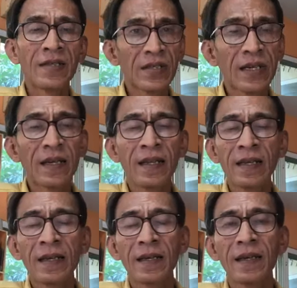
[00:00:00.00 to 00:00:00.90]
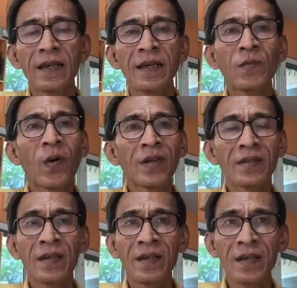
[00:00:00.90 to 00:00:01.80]
And certainly it
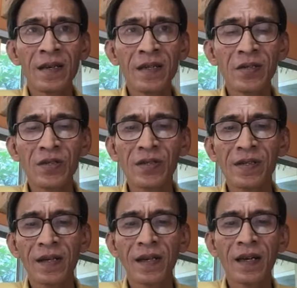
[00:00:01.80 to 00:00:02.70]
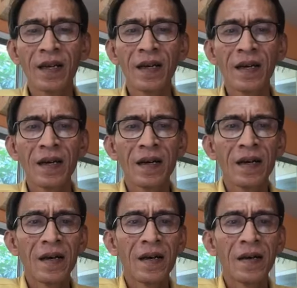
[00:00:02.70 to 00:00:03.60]
was in English,
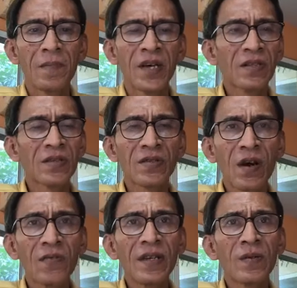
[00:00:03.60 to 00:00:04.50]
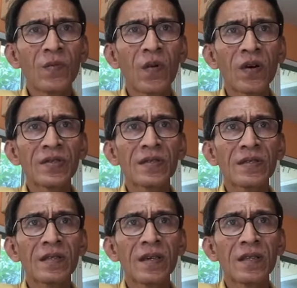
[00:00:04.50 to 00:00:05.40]
but the story
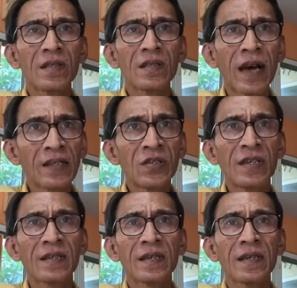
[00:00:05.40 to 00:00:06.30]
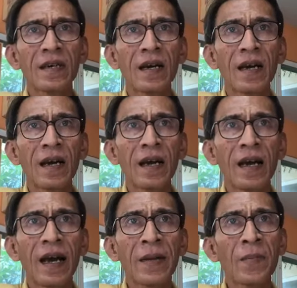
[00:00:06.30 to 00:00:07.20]
was touching.
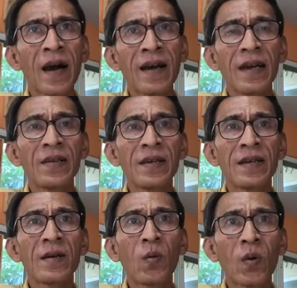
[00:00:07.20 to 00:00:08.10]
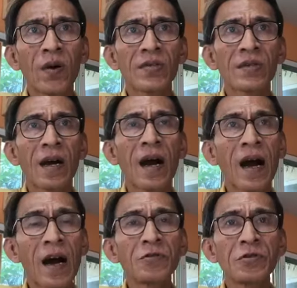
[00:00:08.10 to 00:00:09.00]
And my idea was
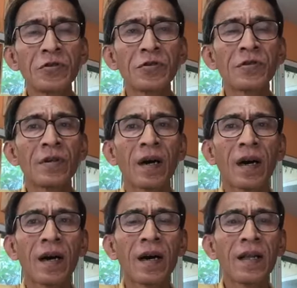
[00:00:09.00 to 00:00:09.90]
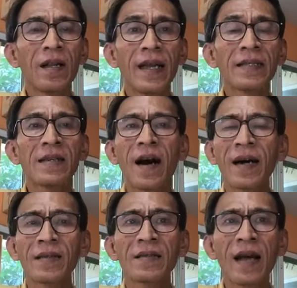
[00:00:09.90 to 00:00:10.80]
how to let
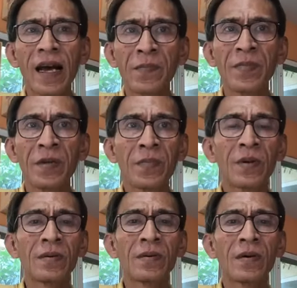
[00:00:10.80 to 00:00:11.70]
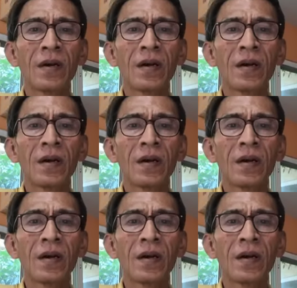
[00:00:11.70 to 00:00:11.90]
other Thai people